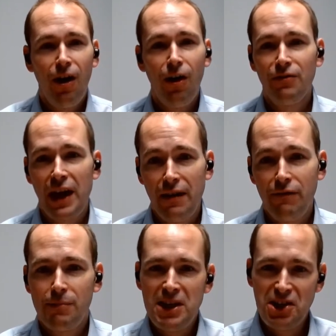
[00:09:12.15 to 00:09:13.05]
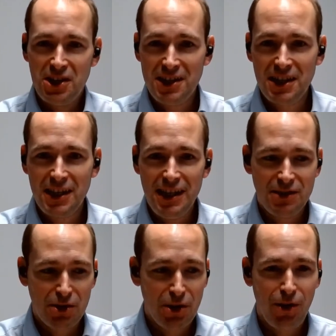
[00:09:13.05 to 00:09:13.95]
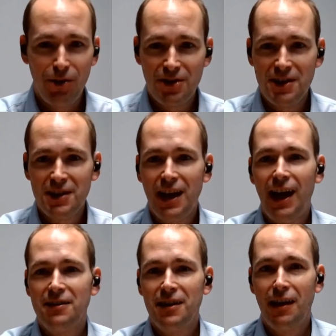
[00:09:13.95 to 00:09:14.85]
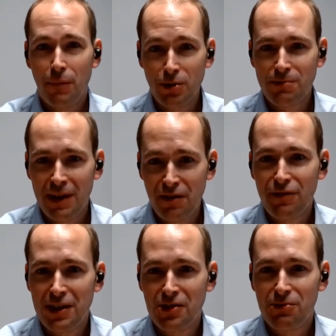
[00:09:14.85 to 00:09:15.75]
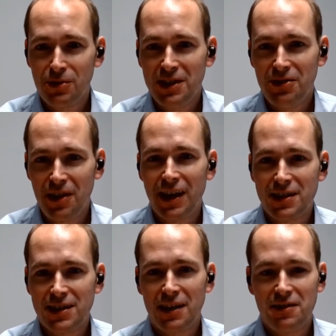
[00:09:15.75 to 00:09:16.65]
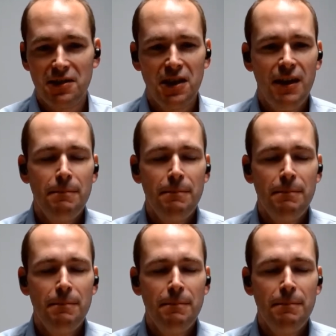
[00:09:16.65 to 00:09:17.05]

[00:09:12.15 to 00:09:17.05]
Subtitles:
all of that information is recorded, and most manufacturers would issue that standard.